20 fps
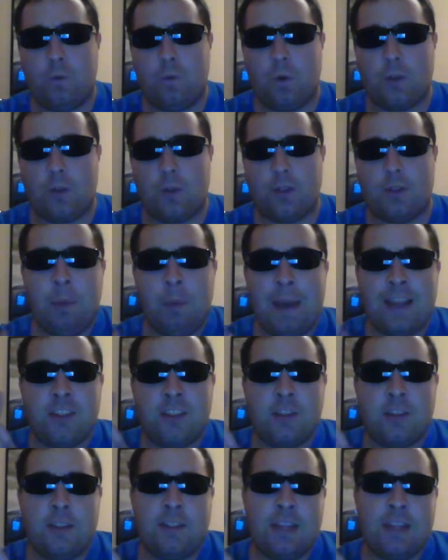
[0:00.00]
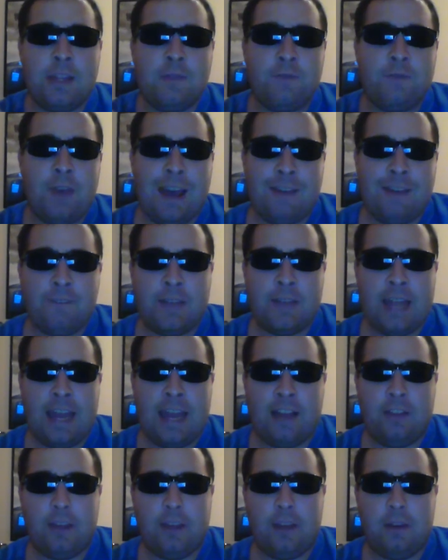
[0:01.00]
Wars, back to the Season 5
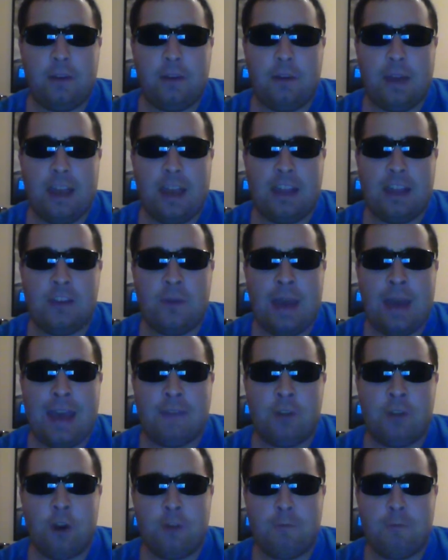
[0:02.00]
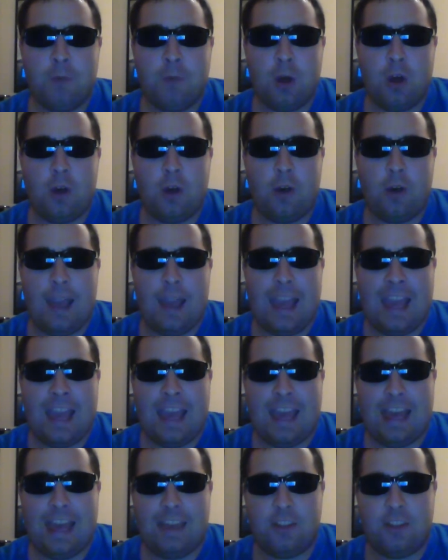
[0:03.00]
finale, and you had Darth Maul
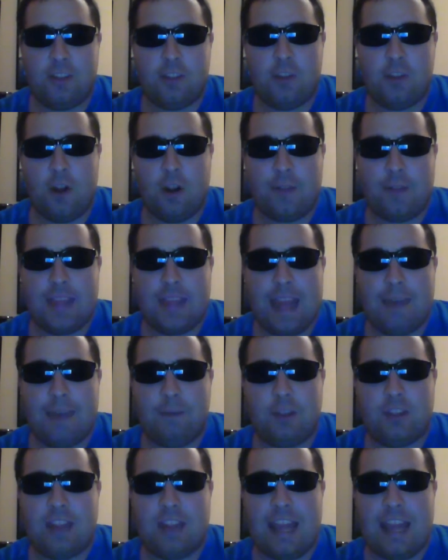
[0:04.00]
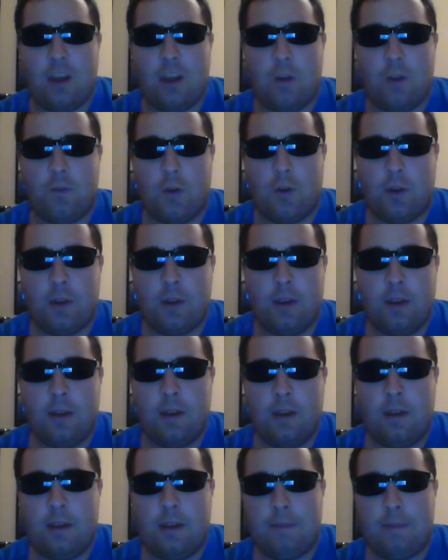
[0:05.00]
and Darth Savage take over
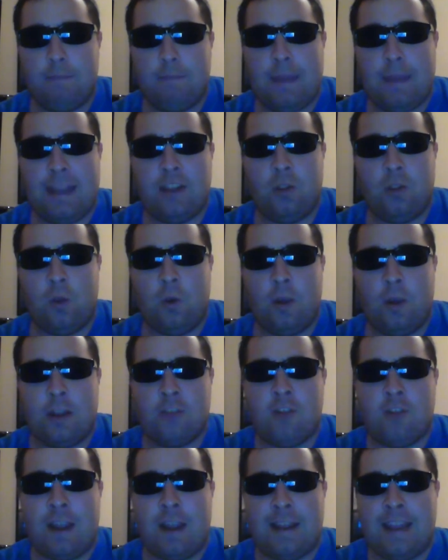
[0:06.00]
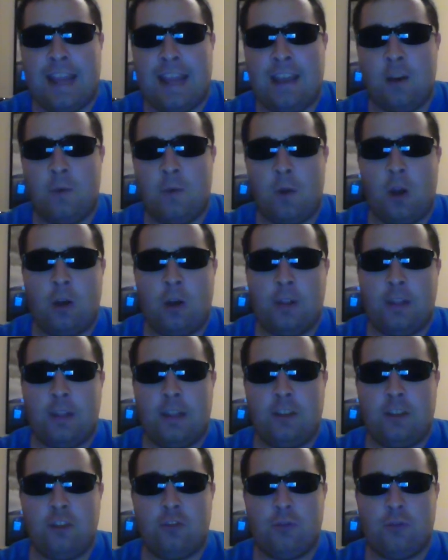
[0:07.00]
Mandalore and try and take over all the
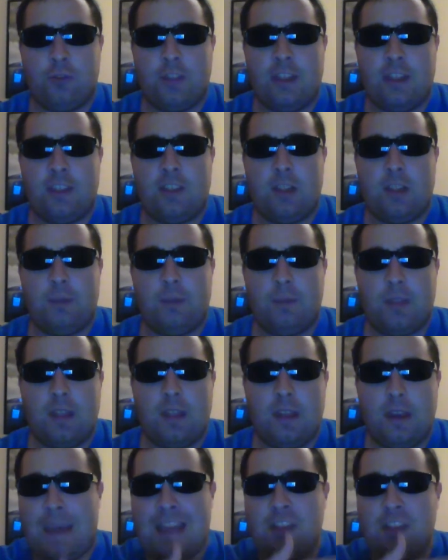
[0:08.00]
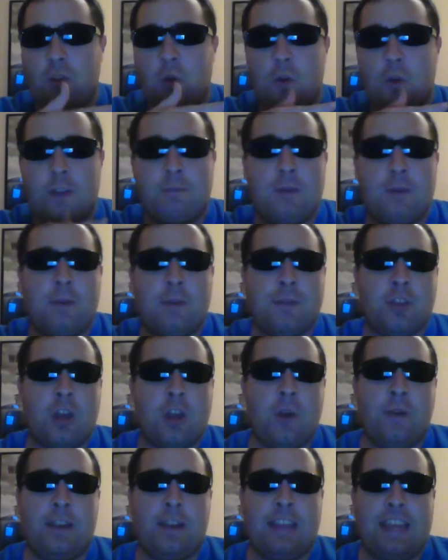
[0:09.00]
neutral systems. Mandalore is pretty much
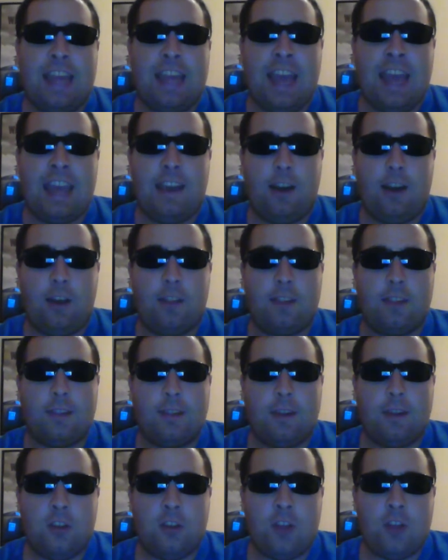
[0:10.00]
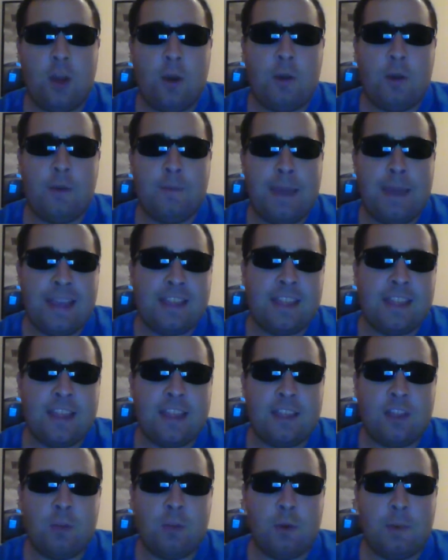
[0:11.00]
going into chaos. So it would make
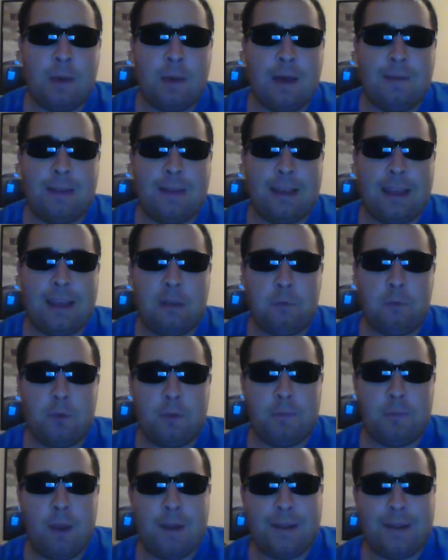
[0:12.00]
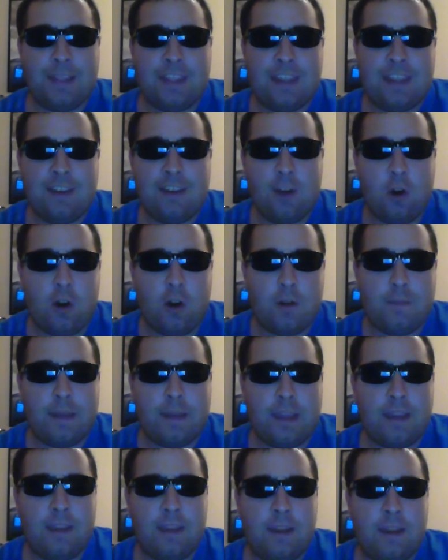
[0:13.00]
sense the Republic would probably send an
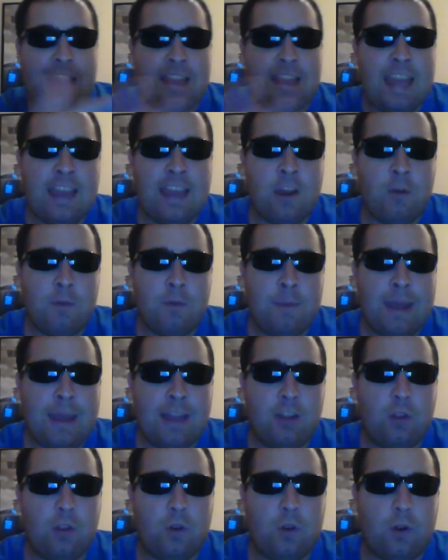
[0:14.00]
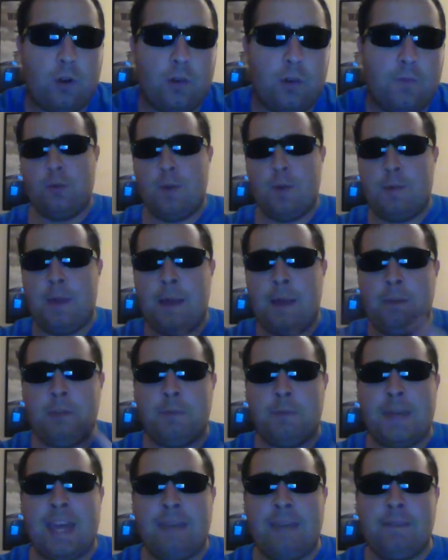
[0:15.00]
army and take over Mandalore. The Republic
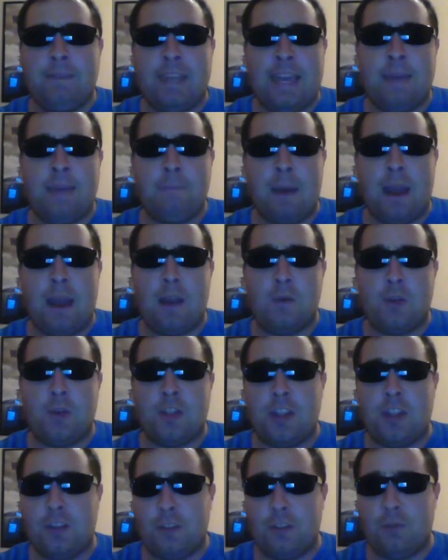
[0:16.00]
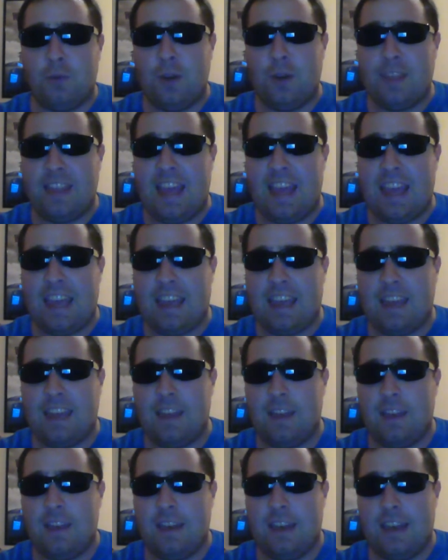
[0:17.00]
became the Empire, which tells us one thing.
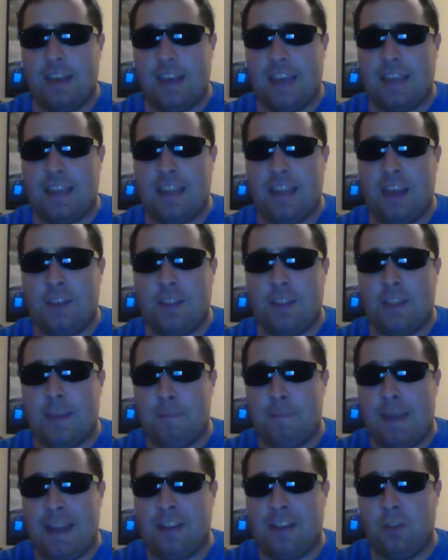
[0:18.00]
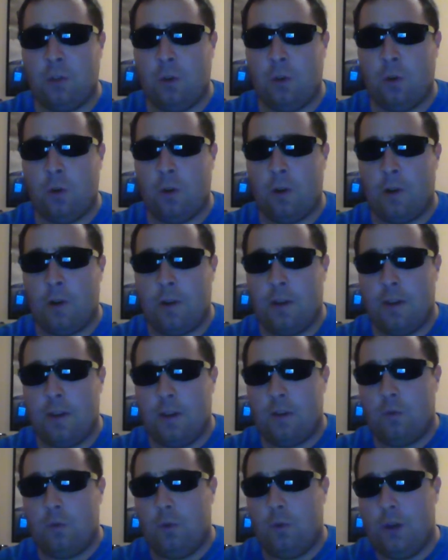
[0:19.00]
It tells us that Mandalore
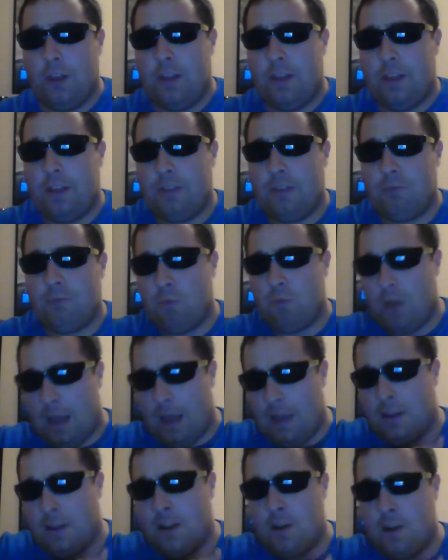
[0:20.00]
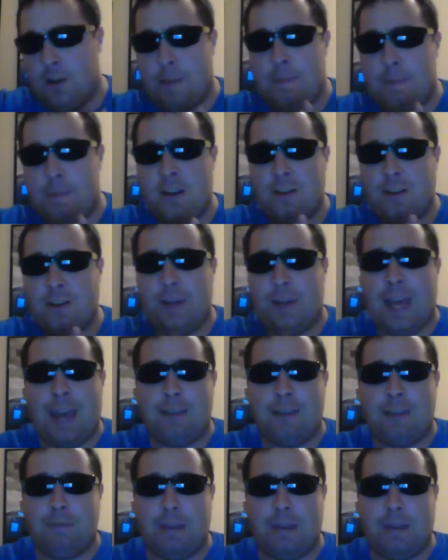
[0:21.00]
was another Imperial
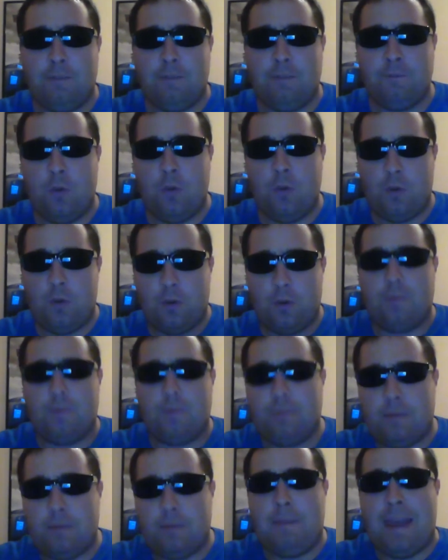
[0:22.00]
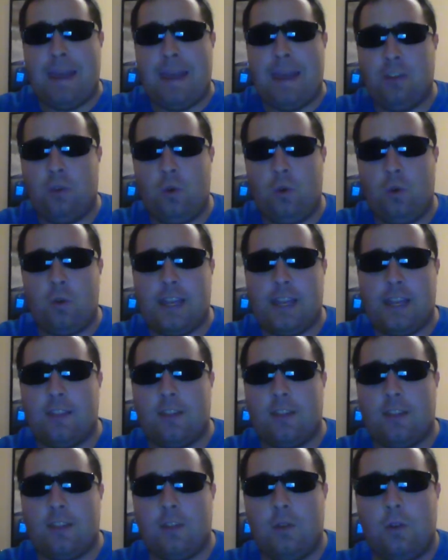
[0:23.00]
Academy for the
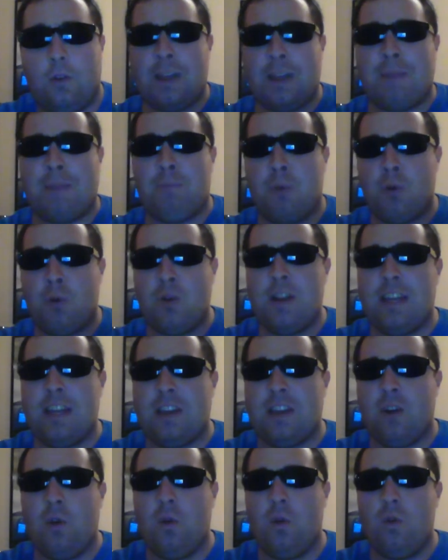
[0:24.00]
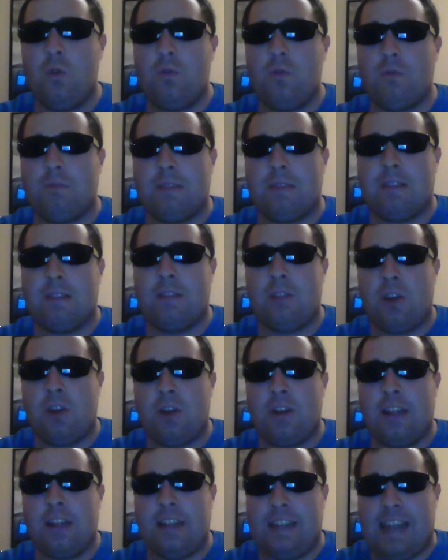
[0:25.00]
Mandalorians. Pretty cool
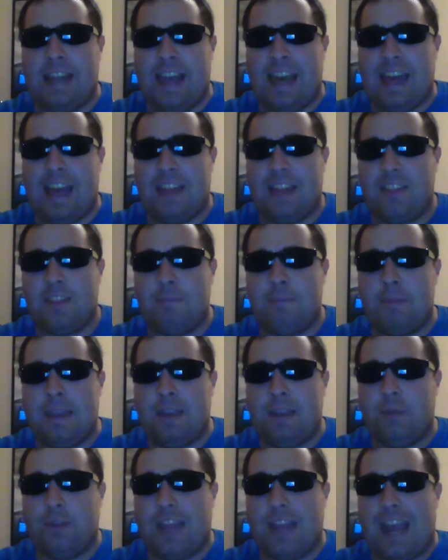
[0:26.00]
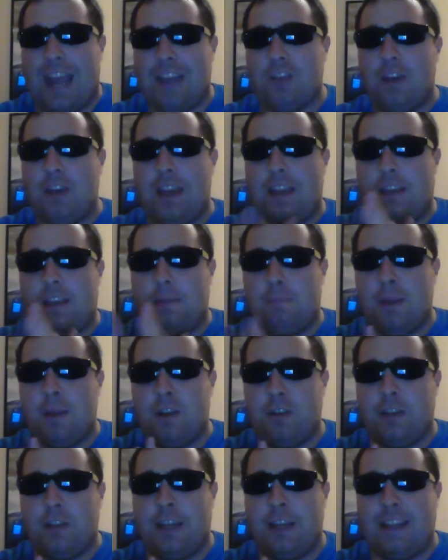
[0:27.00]
learning that Sabine was actually an
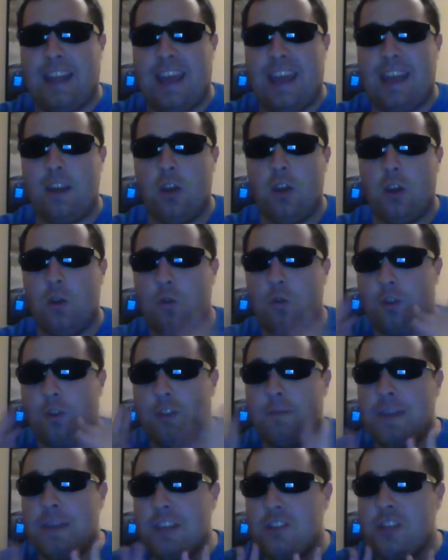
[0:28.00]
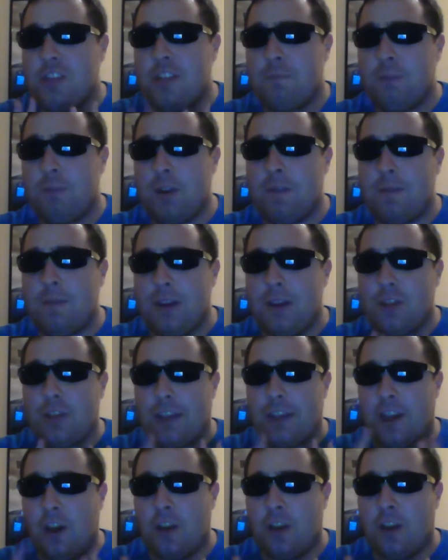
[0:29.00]
Imperial cadet, which means she's pretty much
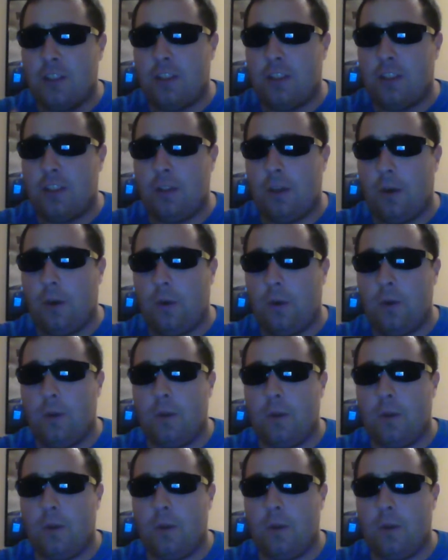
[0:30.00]
like Han Solo.